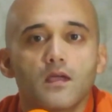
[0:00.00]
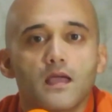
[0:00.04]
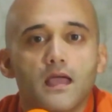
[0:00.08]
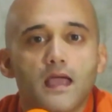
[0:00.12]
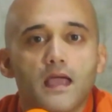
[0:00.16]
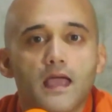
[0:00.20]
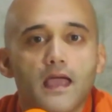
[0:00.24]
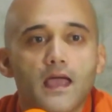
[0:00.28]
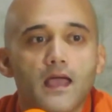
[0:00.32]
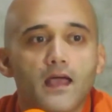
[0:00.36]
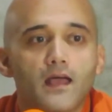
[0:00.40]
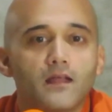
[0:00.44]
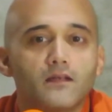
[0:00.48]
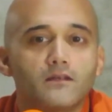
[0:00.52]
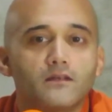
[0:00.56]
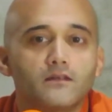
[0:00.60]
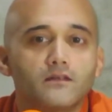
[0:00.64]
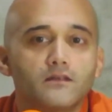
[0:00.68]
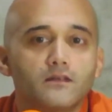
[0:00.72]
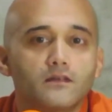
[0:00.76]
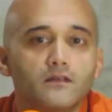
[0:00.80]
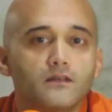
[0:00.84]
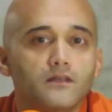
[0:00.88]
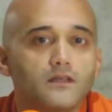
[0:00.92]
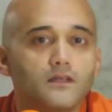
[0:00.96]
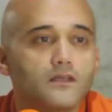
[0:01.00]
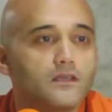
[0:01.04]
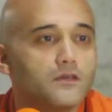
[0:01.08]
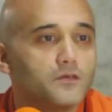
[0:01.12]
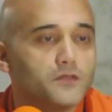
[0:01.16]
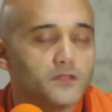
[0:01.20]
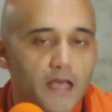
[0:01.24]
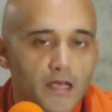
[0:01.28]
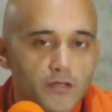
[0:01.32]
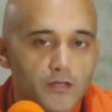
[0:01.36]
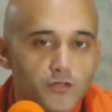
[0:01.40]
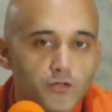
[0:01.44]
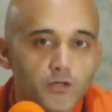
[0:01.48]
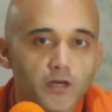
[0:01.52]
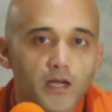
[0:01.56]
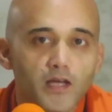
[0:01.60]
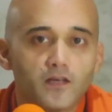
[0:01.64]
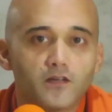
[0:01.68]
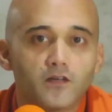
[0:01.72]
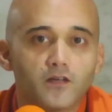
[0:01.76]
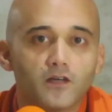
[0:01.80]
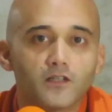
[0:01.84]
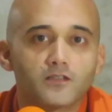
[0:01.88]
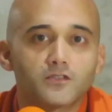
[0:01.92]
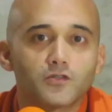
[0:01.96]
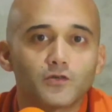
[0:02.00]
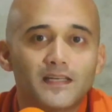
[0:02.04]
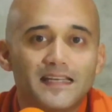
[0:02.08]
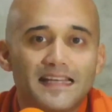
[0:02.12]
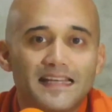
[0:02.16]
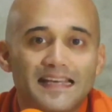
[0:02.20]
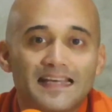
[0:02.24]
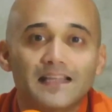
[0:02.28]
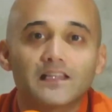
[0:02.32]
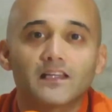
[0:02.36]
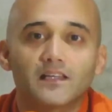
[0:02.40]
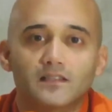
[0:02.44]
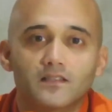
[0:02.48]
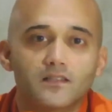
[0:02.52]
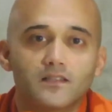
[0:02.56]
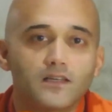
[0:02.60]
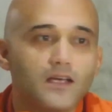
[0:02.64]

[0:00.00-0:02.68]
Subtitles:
and he was educated also in England.